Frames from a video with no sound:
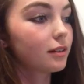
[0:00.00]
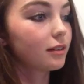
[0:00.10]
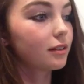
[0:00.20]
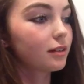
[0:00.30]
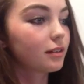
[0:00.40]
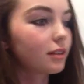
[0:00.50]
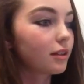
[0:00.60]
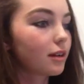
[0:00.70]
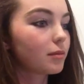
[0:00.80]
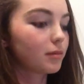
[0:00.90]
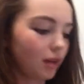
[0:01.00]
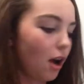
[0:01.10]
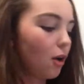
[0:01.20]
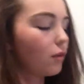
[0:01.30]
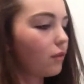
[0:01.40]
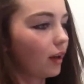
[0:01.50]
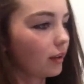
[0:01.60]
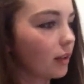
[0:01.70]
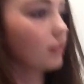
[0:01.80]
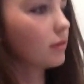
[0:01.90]
would not. Oh, fine
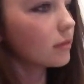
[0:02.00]
then.